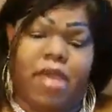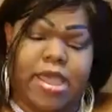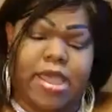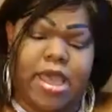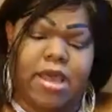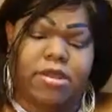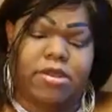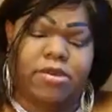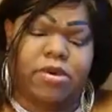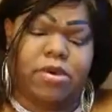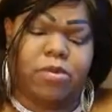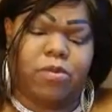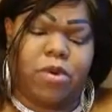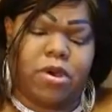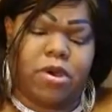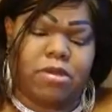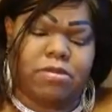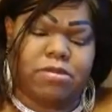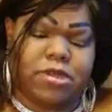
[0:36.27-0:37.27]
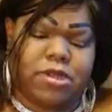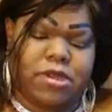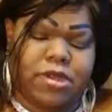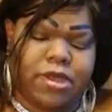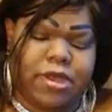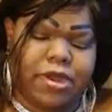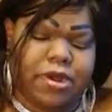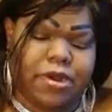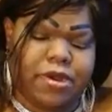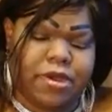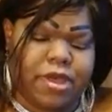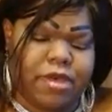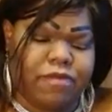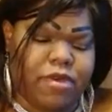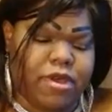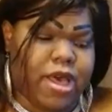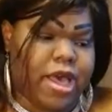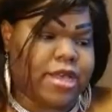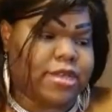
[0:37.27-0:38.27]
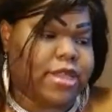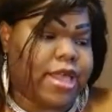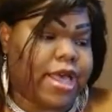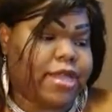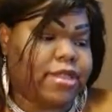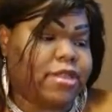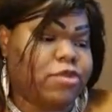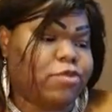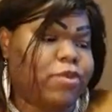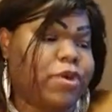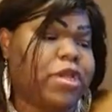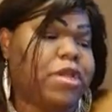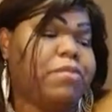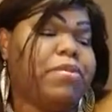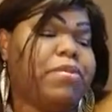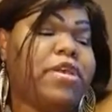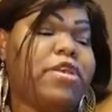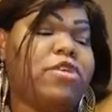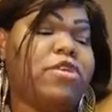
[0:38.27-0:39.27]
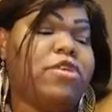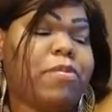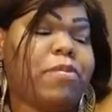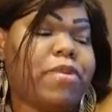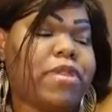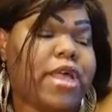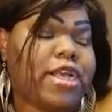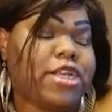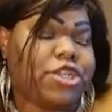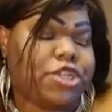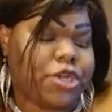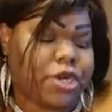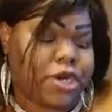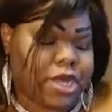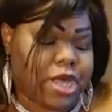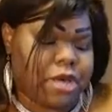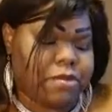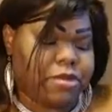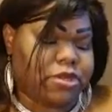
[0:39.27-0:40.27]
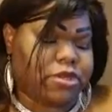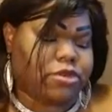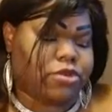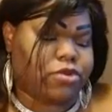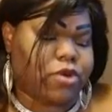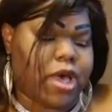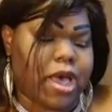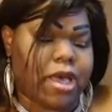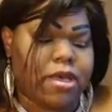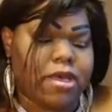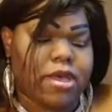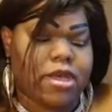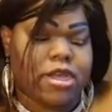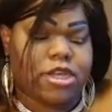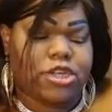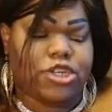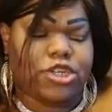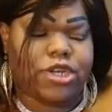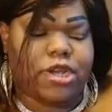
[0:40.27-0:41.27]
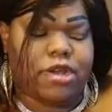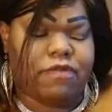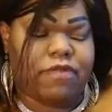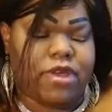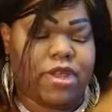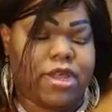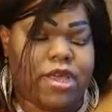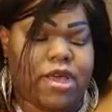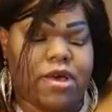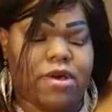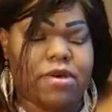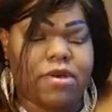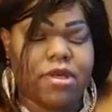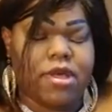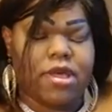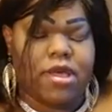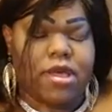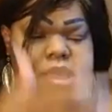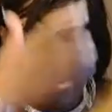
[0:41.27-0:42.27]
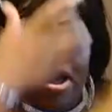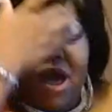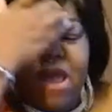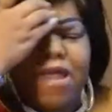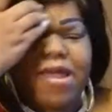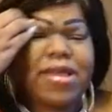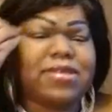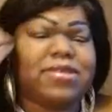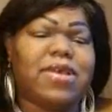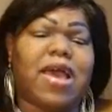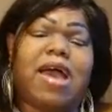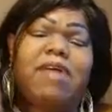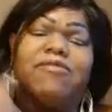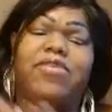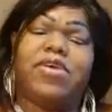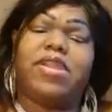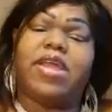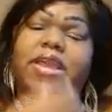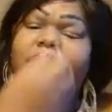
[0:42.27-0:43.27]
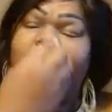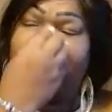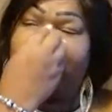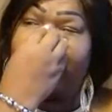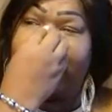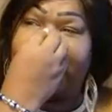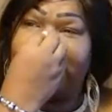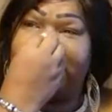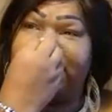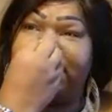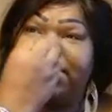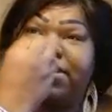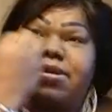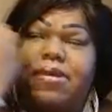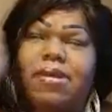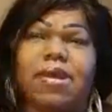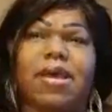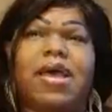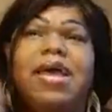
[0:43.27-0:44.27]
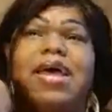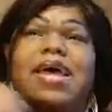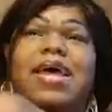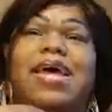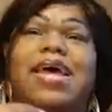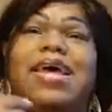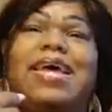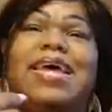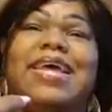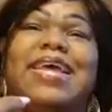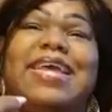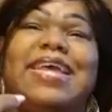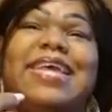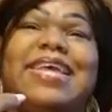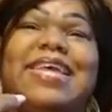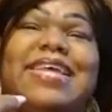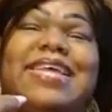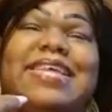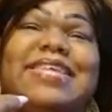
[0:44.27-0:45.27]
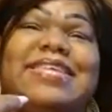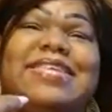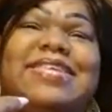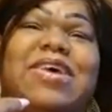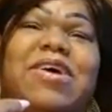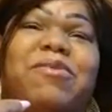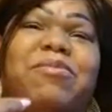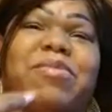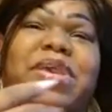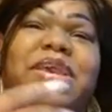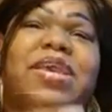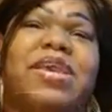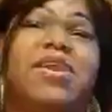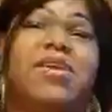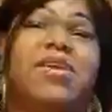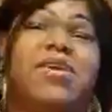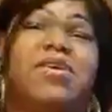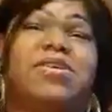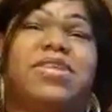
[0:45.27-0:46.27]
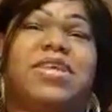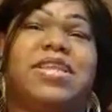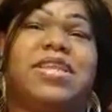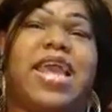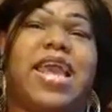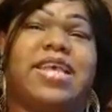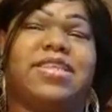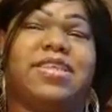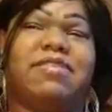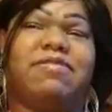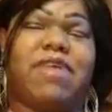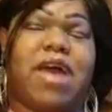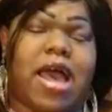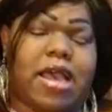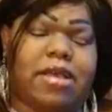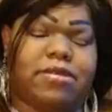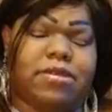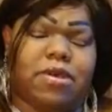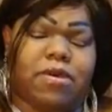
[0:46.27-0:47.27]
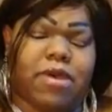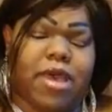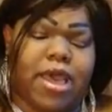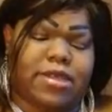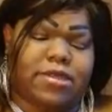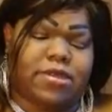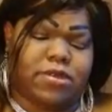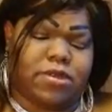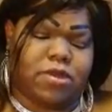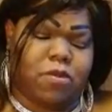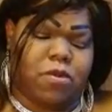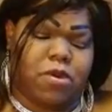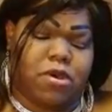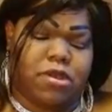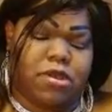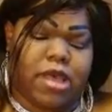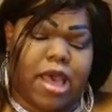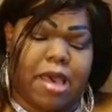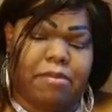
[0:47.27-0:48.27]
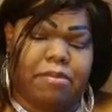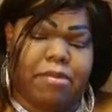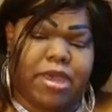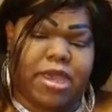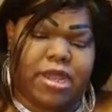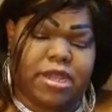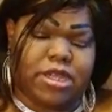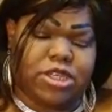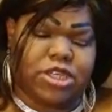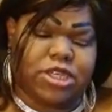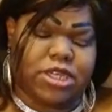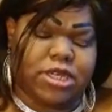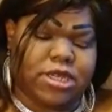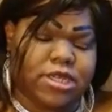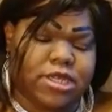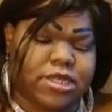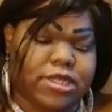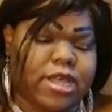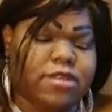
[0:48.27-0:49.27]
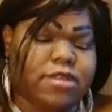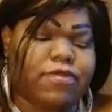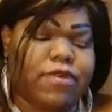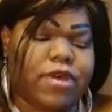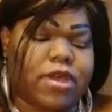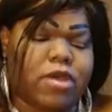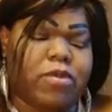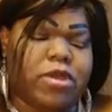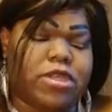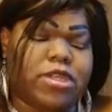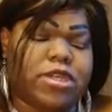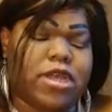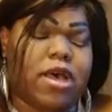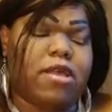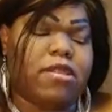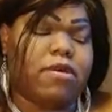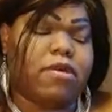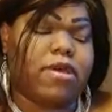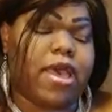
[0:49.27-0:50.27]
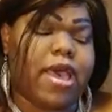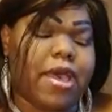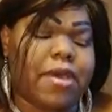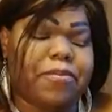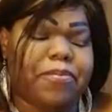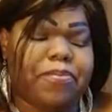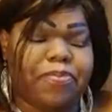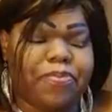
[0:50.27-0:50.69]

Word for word: How y'all doing? Welcome to here. If you guys like this reading, please drop a like, share, comment, subscribe, share the video. All right, so I feel like you Pisces. So mean girls and nasty vibes. Okay, so someone got mean agendas that's fucking with y'all, okay?